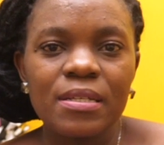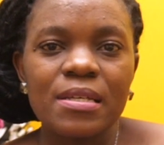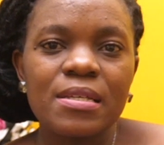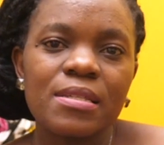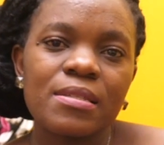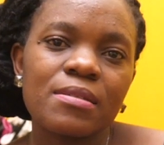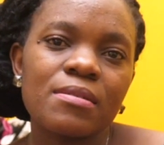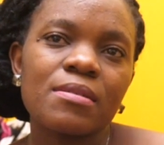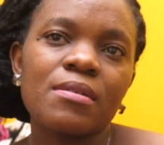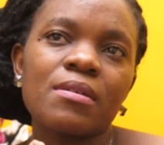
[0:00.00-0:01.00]
is
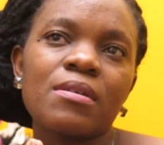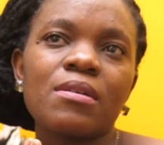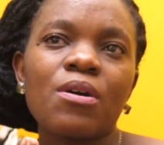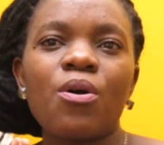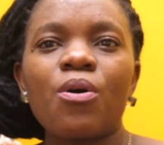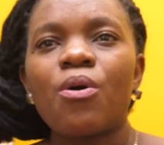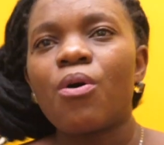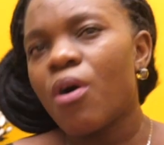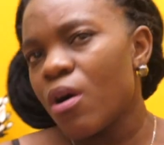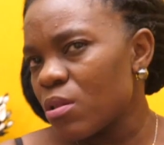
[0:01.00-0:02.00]

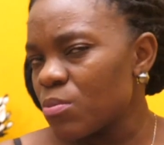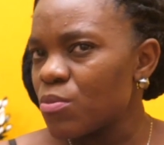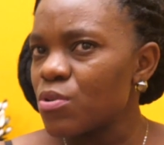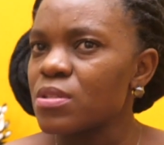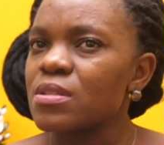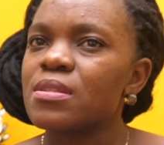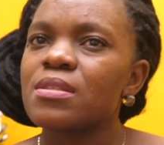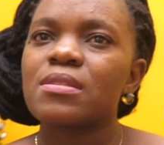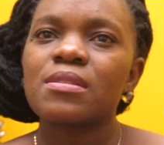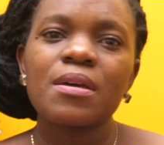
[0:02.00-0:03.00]
almost
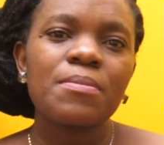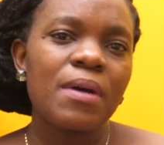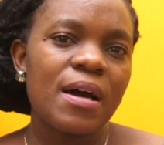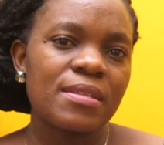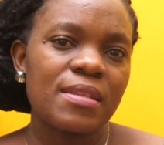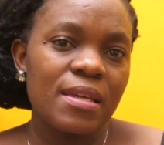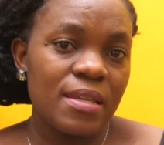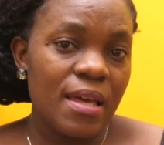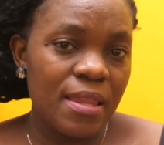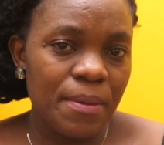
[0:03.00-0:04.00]
the same as
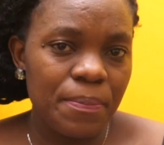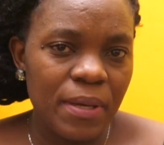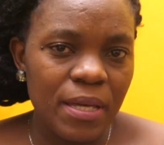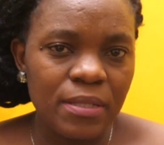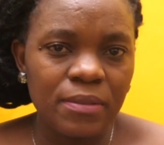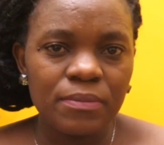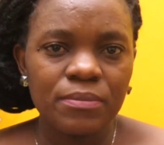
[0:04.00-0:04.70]
any other pain,